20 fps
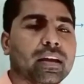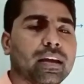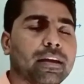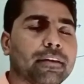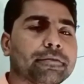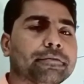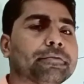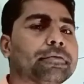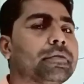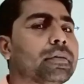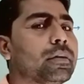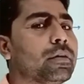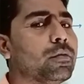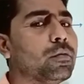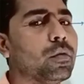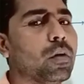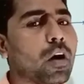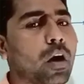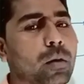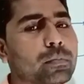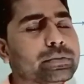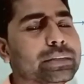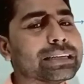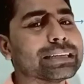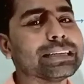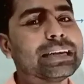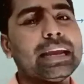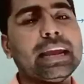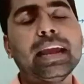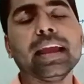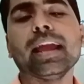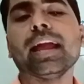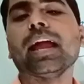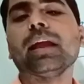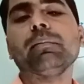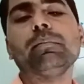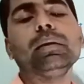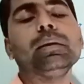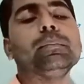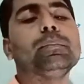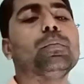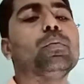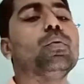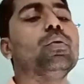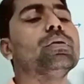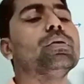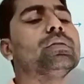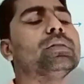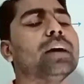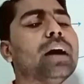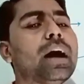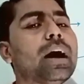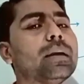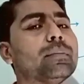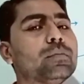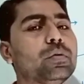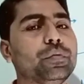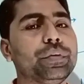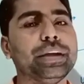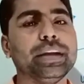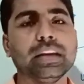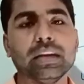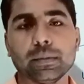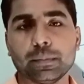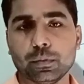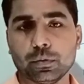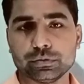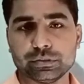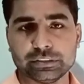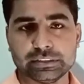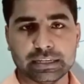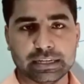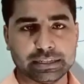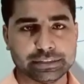if object A and B both are moving in opposite